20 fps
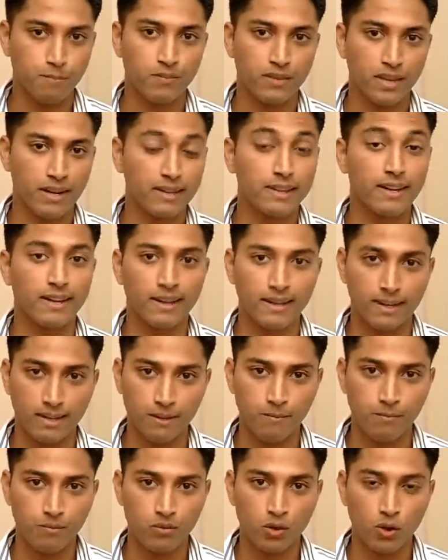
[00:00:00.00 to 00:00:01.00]

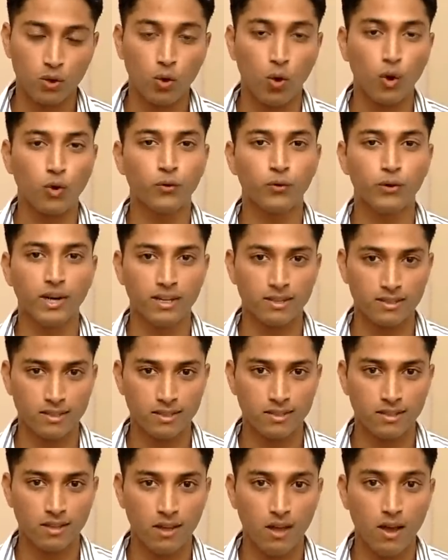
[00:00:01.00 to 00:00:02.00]
integrity,
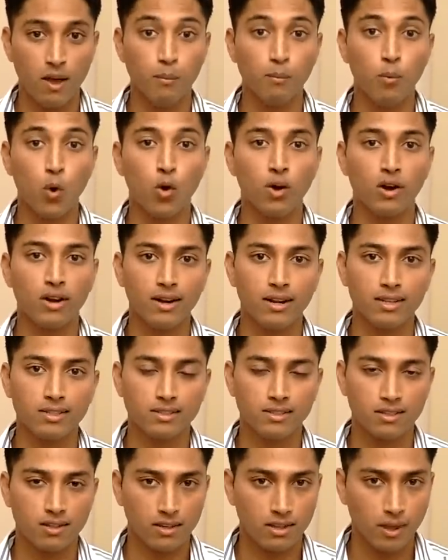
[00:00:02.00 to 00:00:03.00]
confidence,
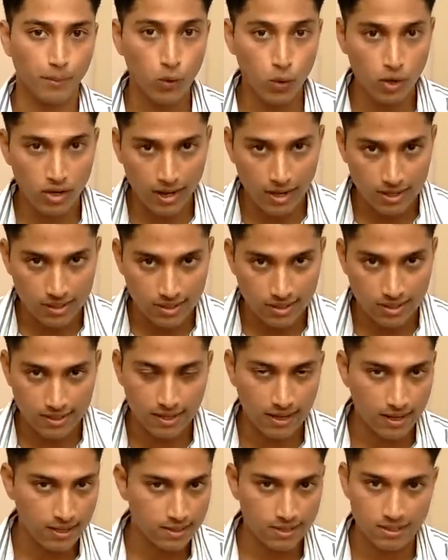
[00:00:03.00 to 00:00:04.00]
boldness, communication
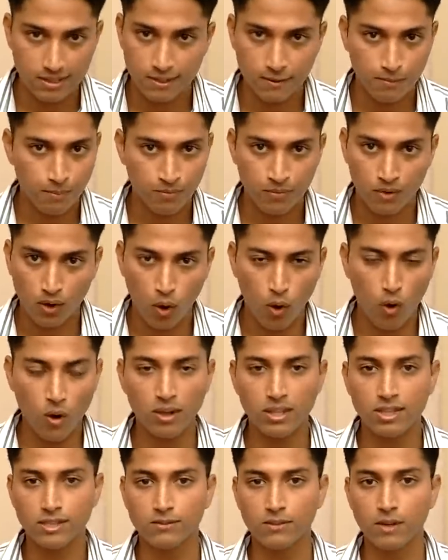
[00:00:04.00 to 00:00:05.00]
skills.
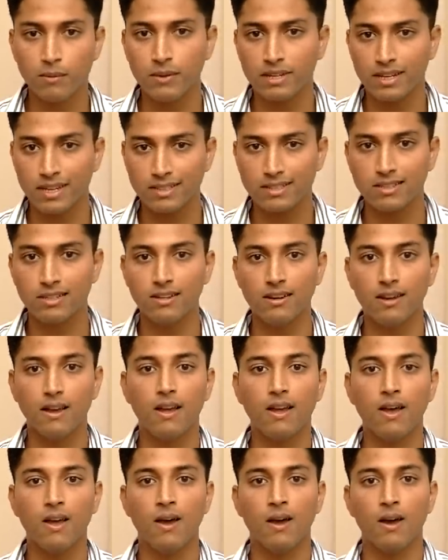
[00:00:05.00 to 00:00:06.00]
All this will be tested.
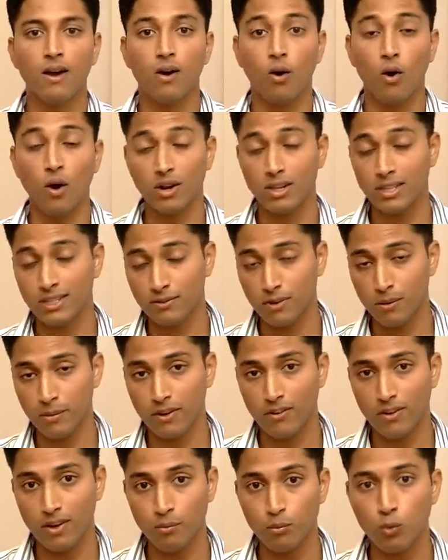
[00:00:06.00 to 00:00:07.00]
All this will be
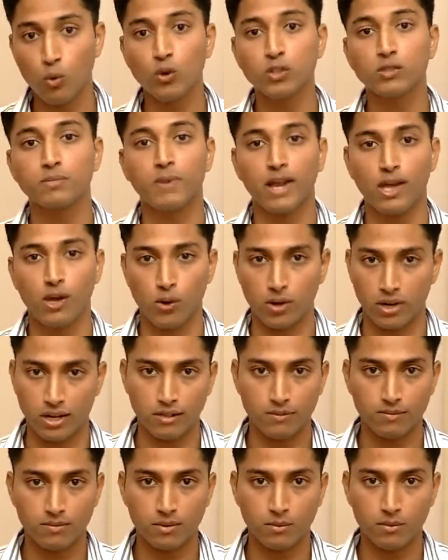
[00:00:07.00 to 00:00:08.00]
given most priority.
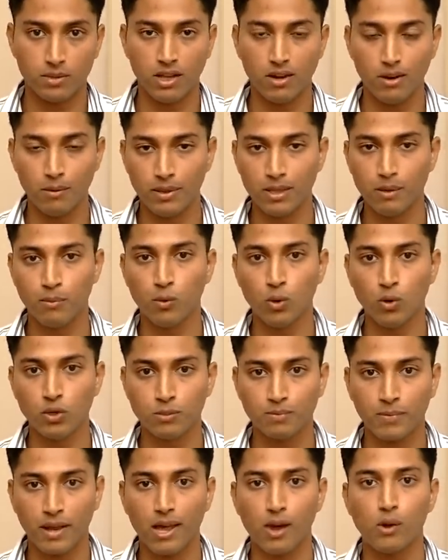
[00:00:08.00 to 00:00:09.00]
They will be the
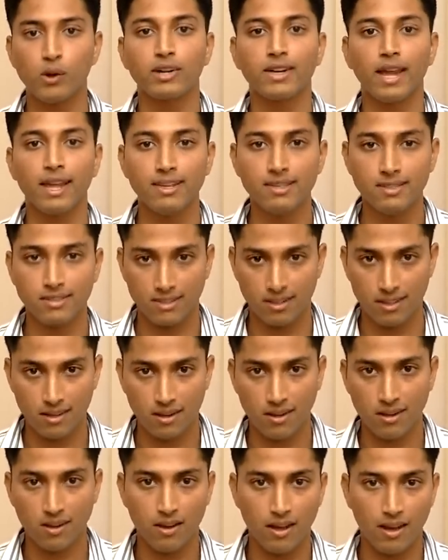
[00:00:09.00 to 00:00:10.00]
most prioritized
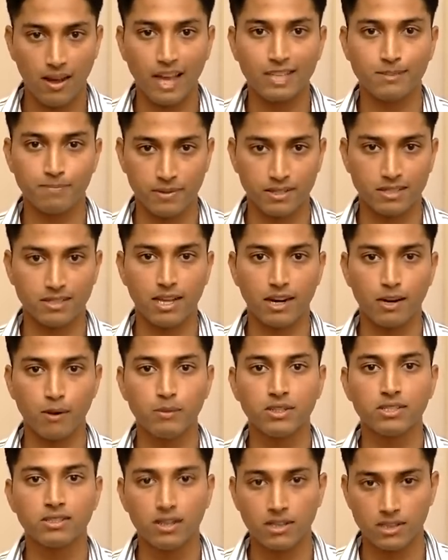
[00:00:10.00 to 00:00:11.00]
aspects that will
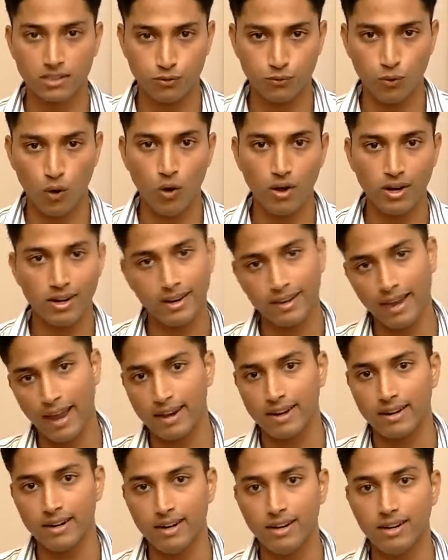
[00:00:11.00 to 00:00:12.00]
be searched for in a
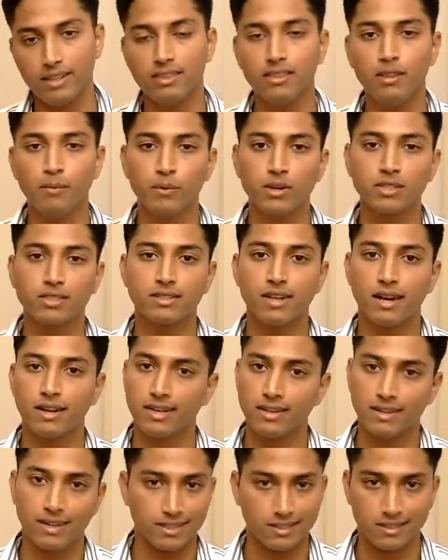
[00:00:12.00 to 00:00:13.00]
candidate in the
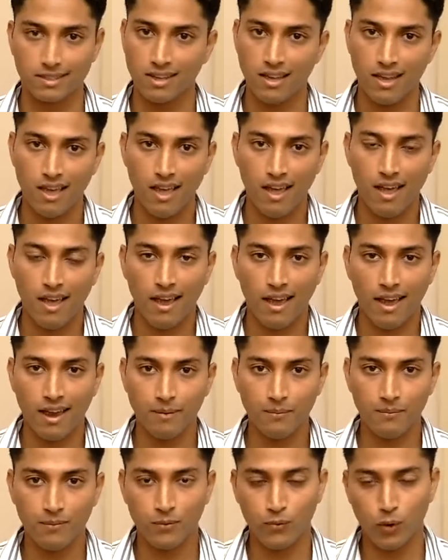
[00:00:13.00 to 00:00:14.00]
personality test.
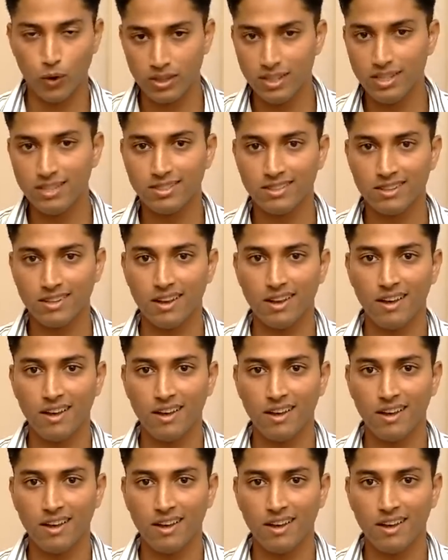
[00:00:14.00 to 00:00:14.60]
And for this,